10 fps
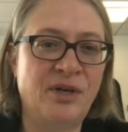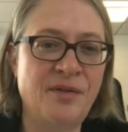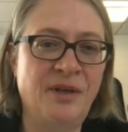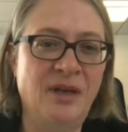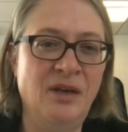
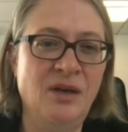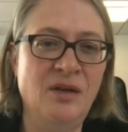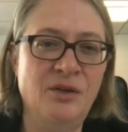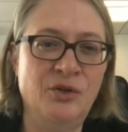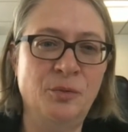
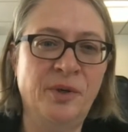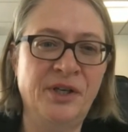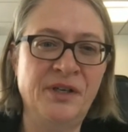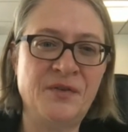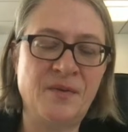the two
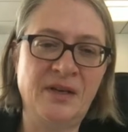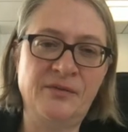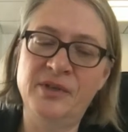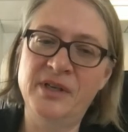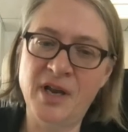parties that
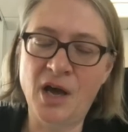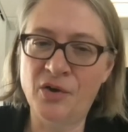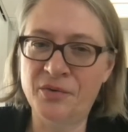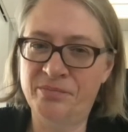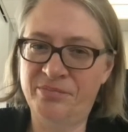will now